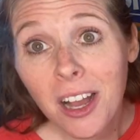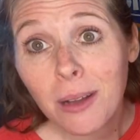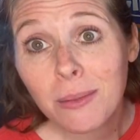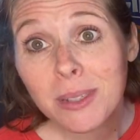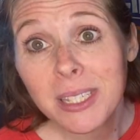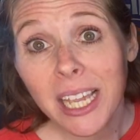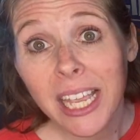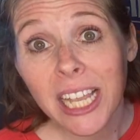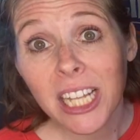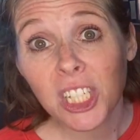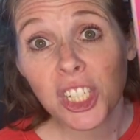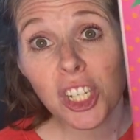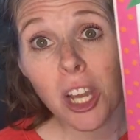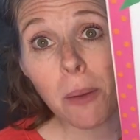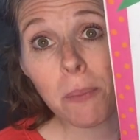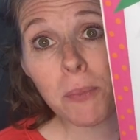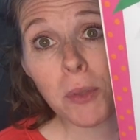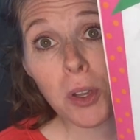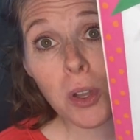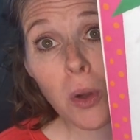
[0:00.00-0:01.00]
comes H
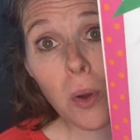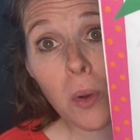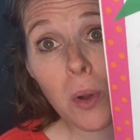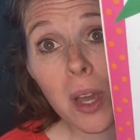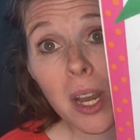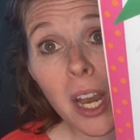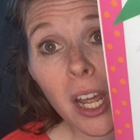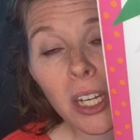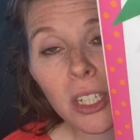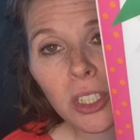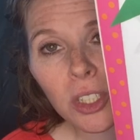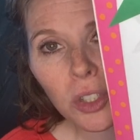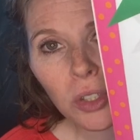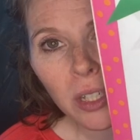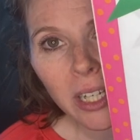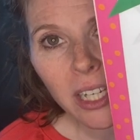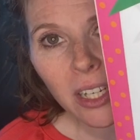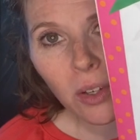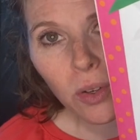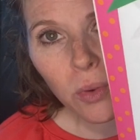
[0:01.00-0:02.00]
up the coconut
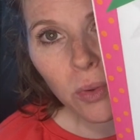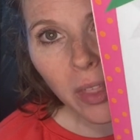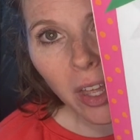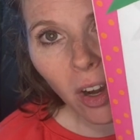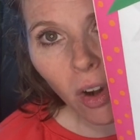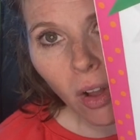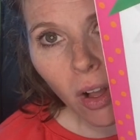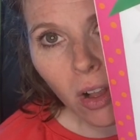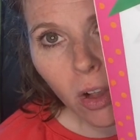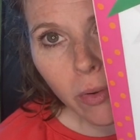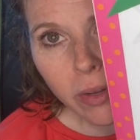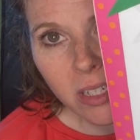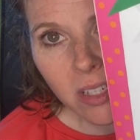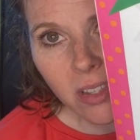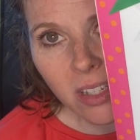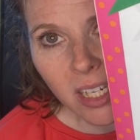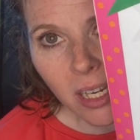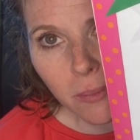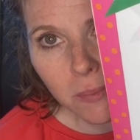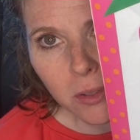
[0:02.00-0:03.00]
tree. Oh, they're all going
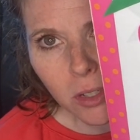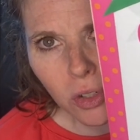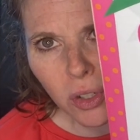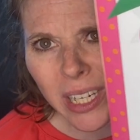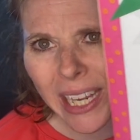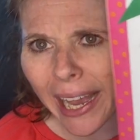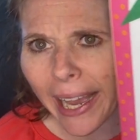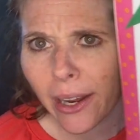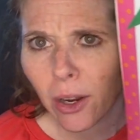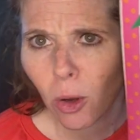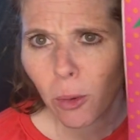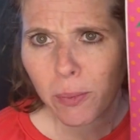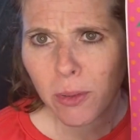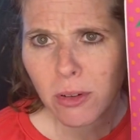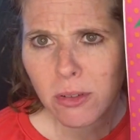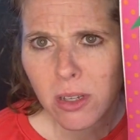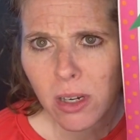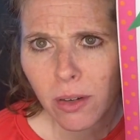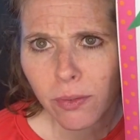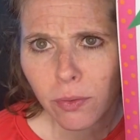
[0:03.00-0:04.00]
to the top of the tree. I hope
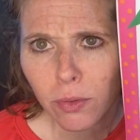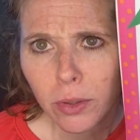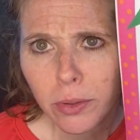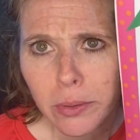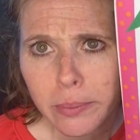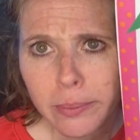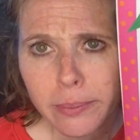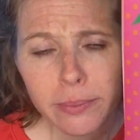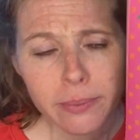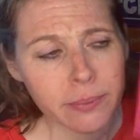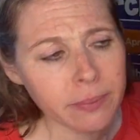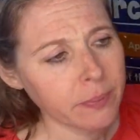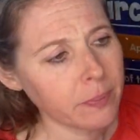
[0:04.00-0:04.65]
there's enough room.